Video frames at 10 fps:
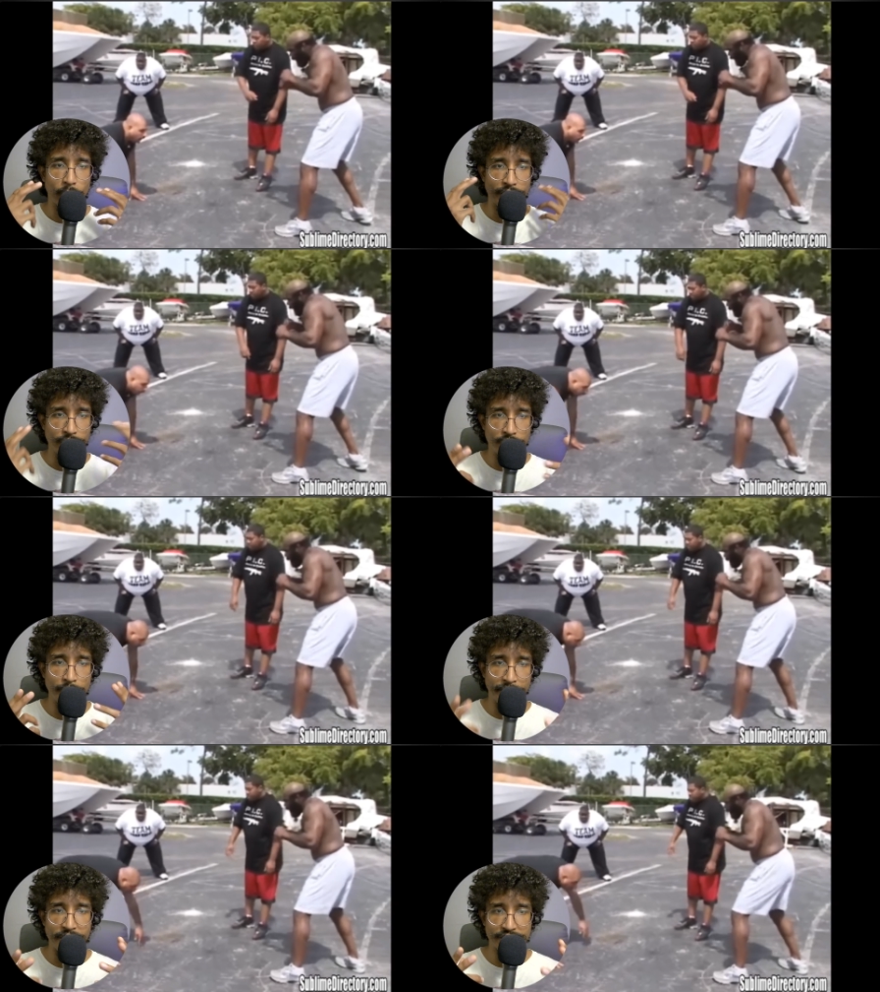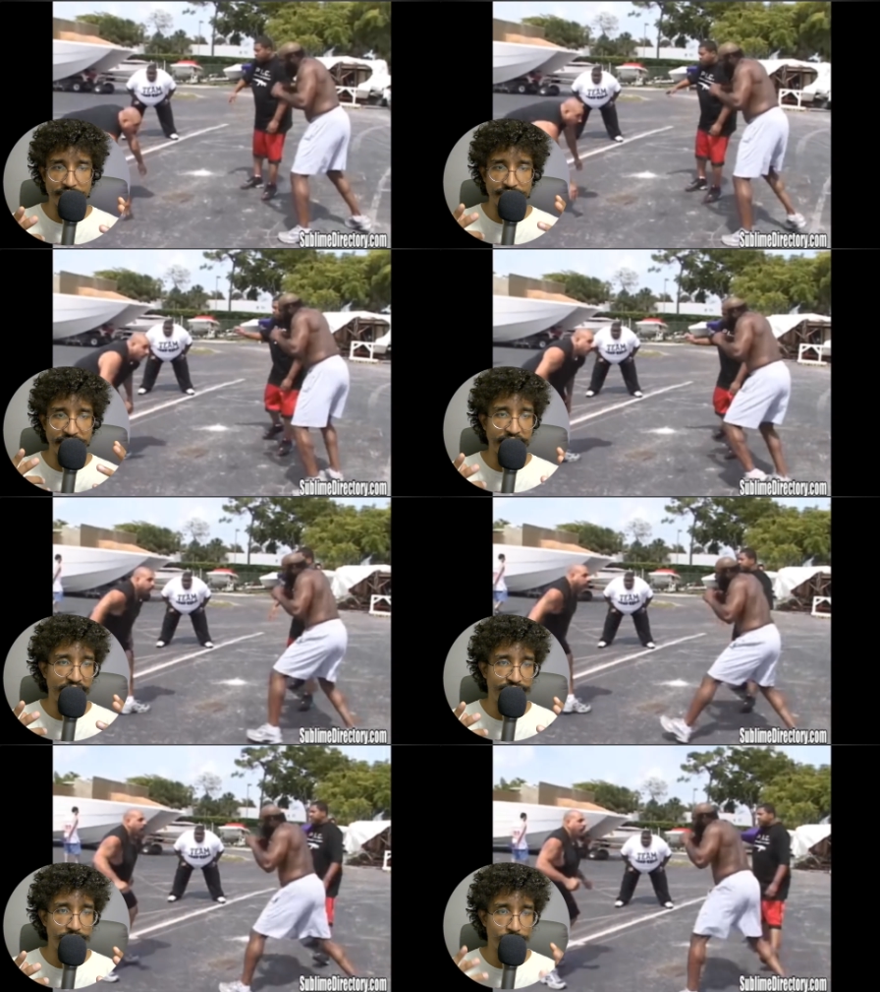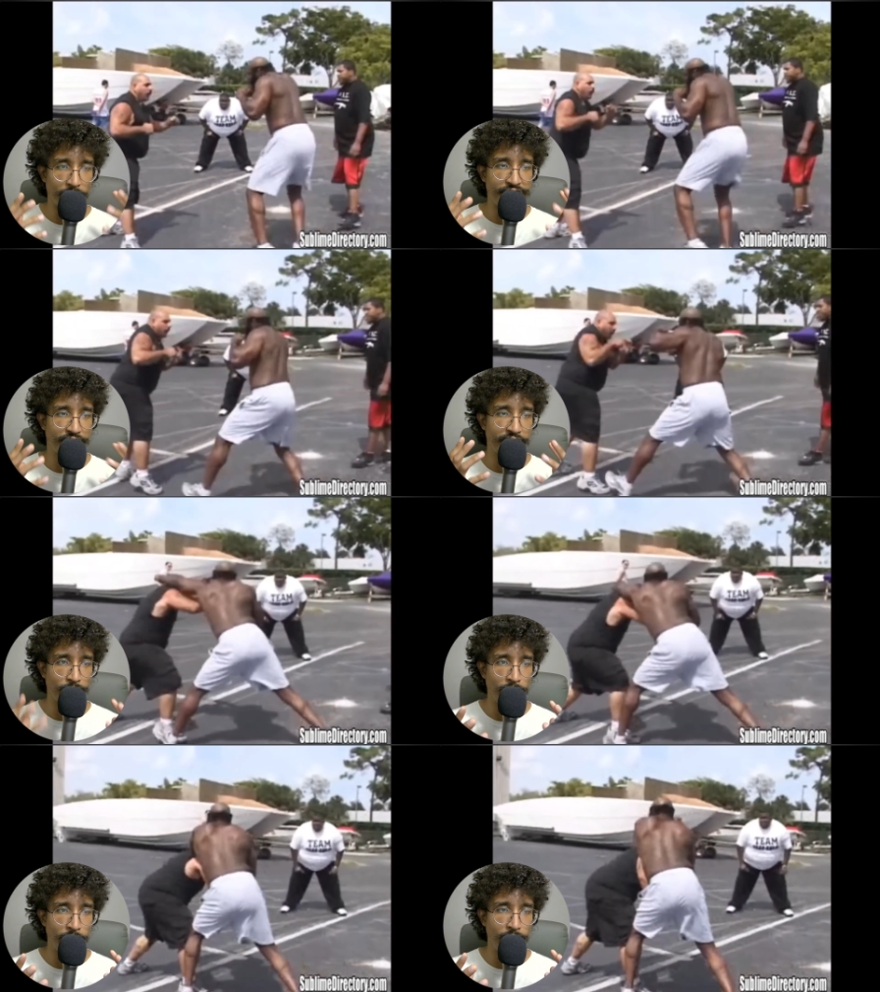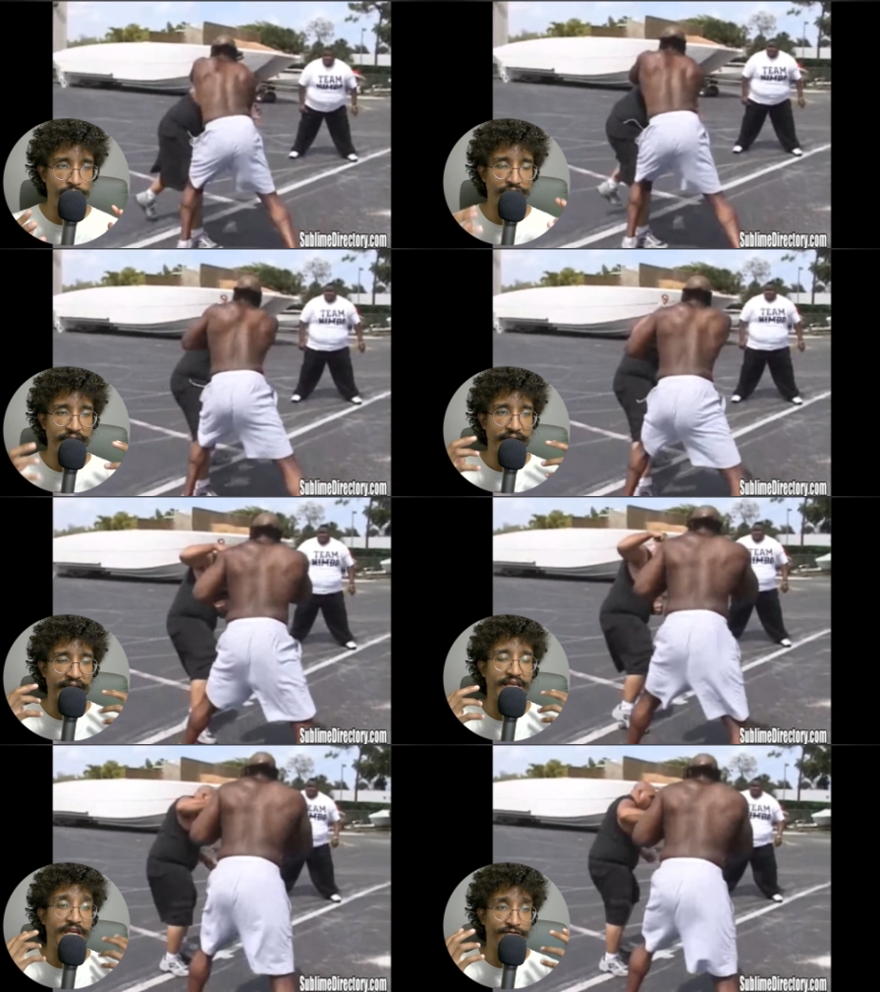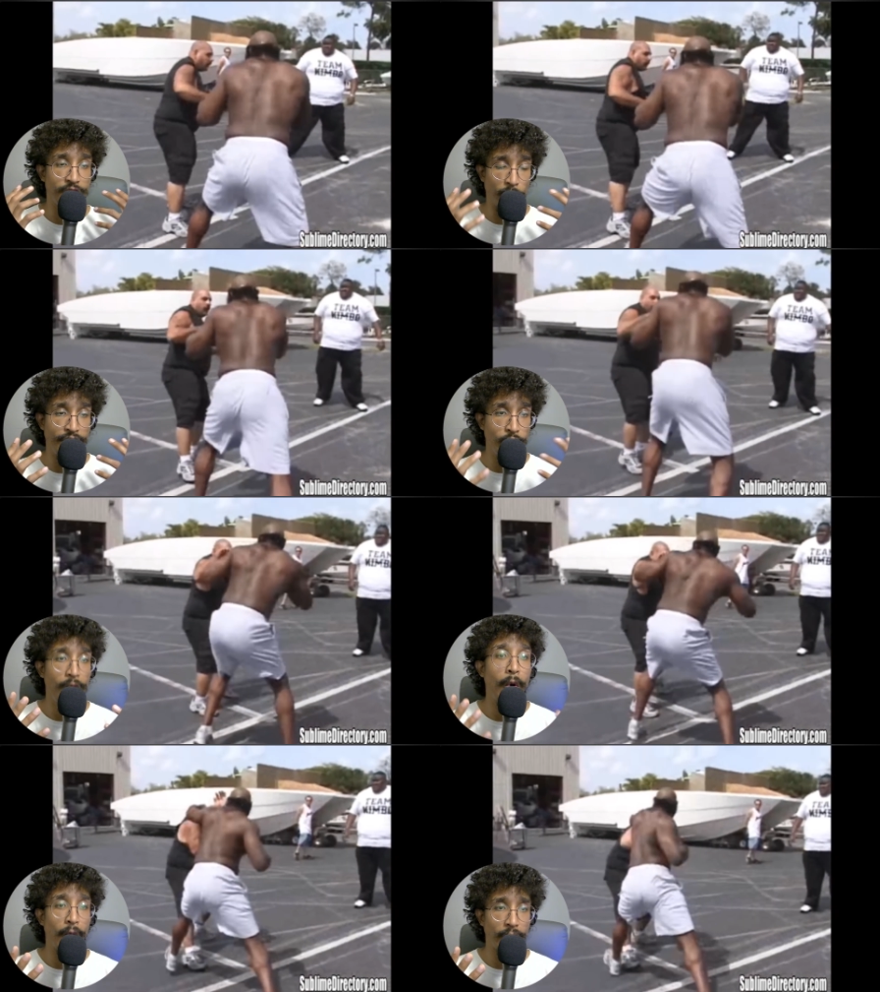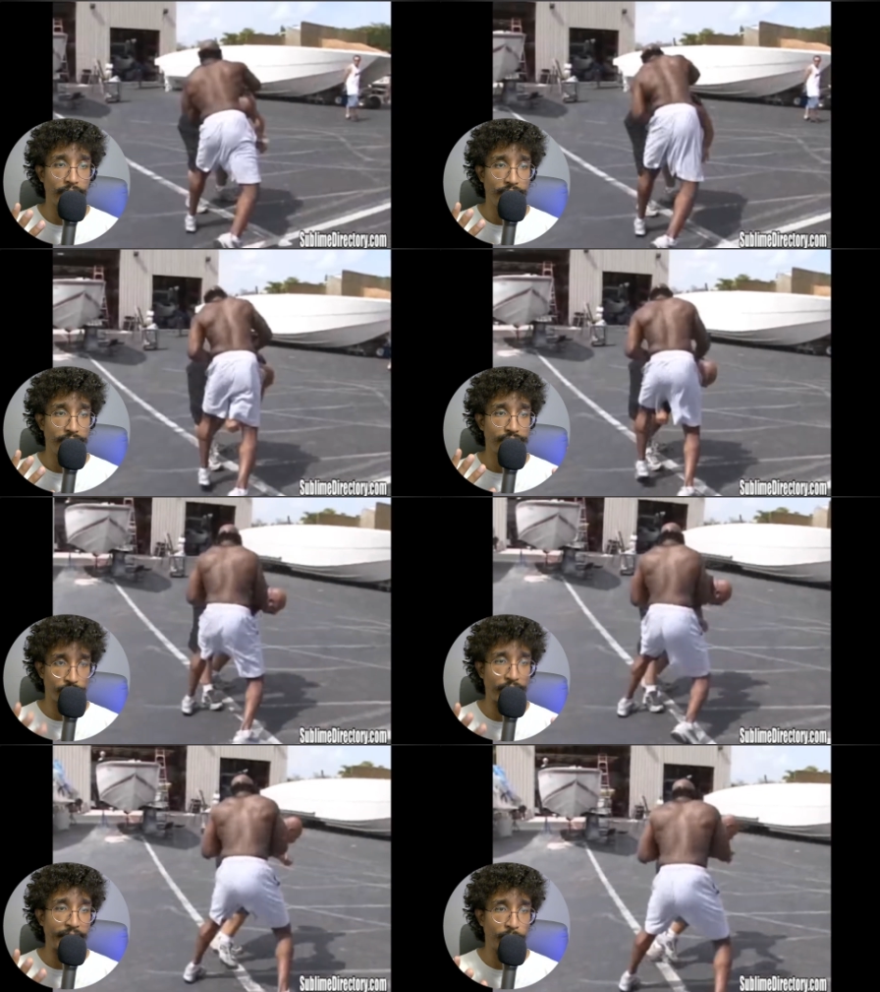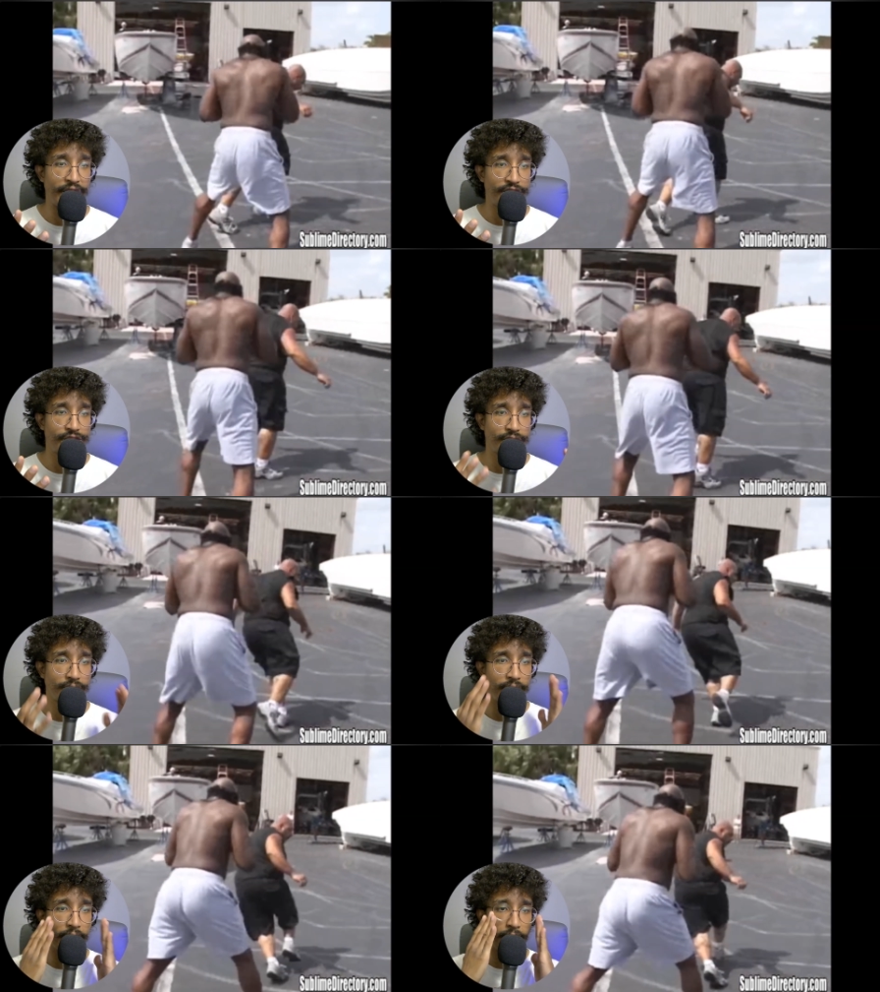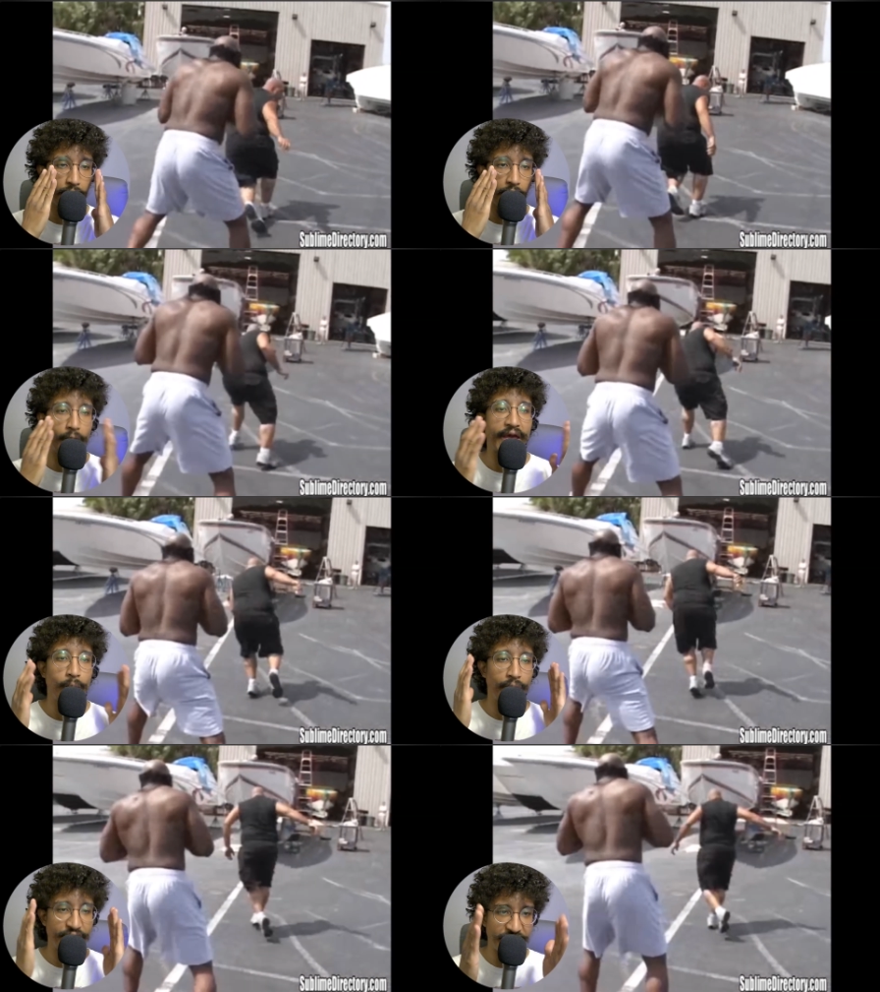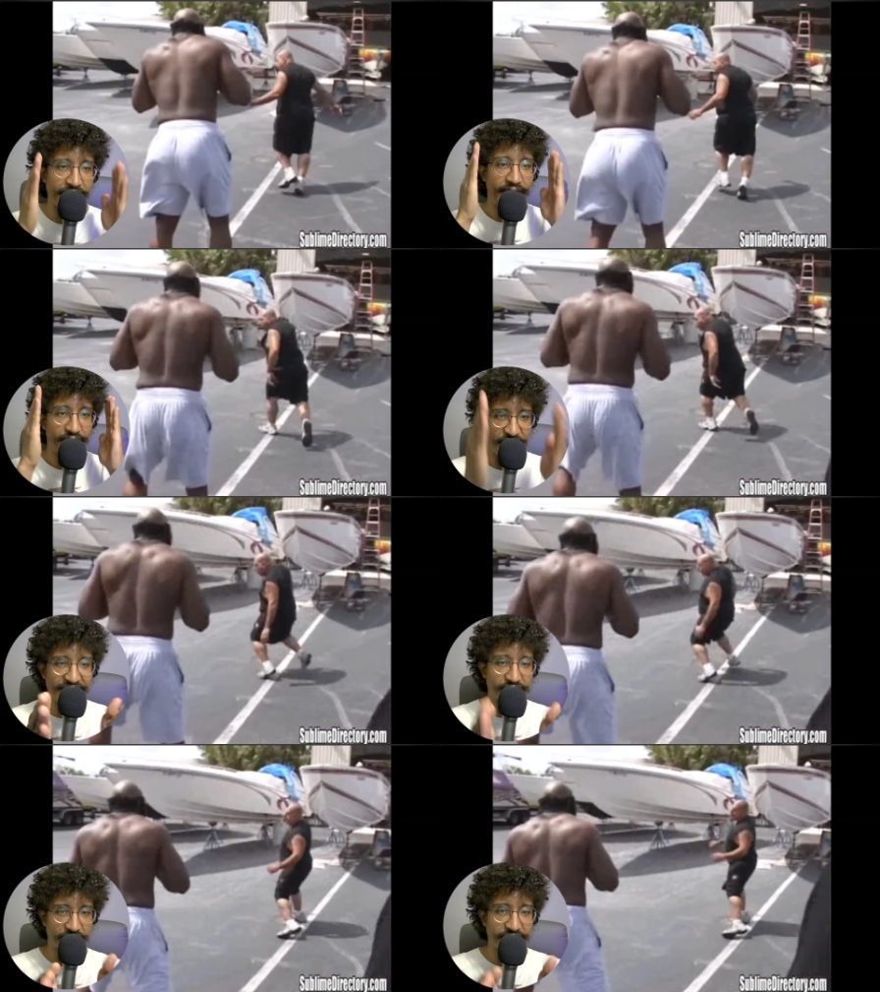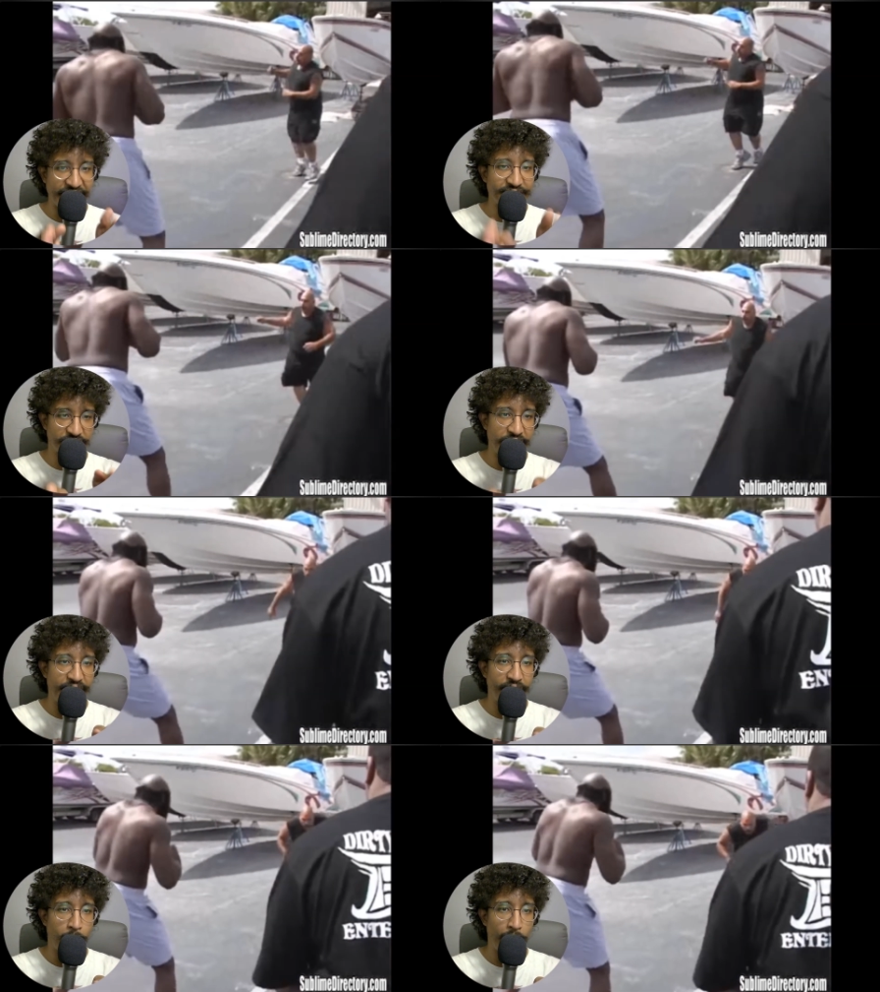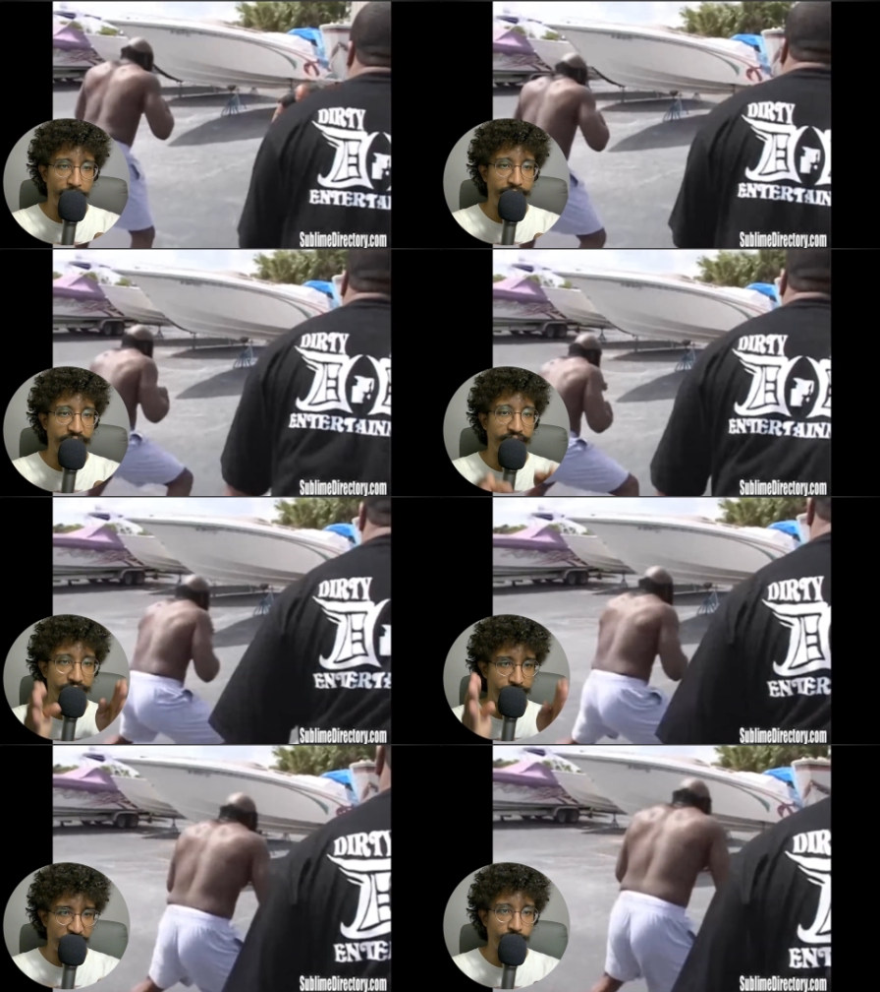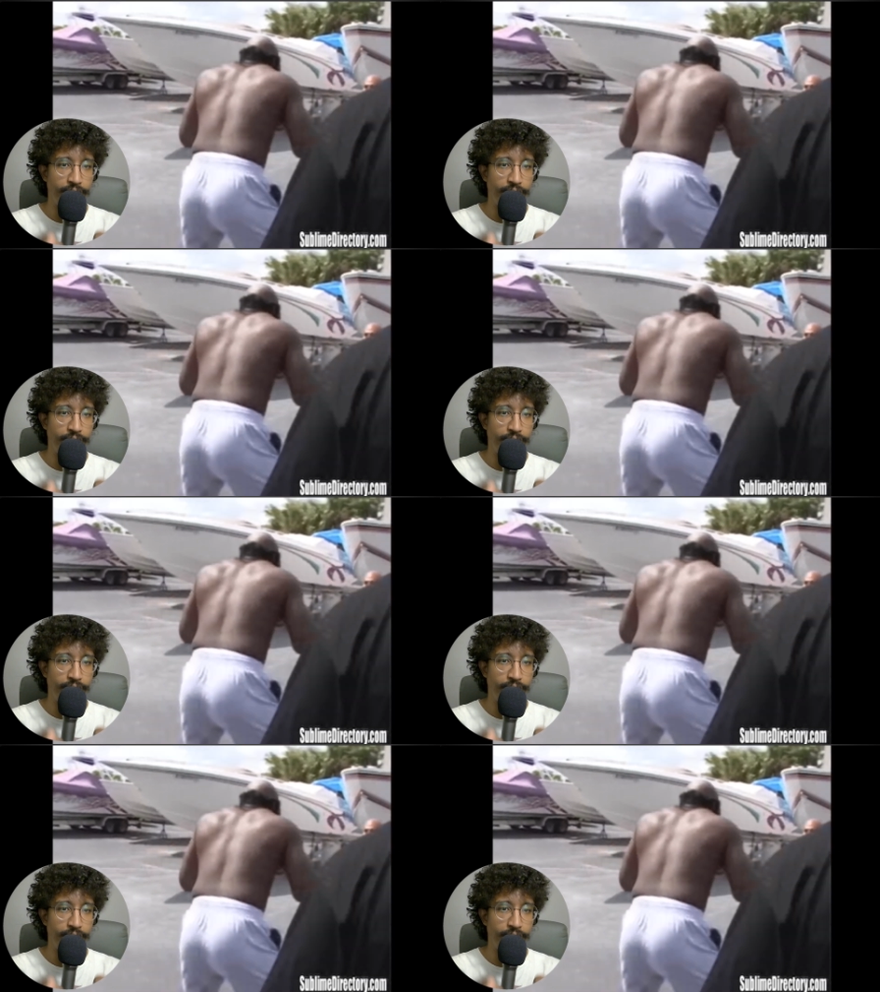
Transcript: when you do put yourself in that kind of situation and you lose, it gives you a new goal to try to reach. You know, okay, well then that's the that's the guy that I want to beat. He's better than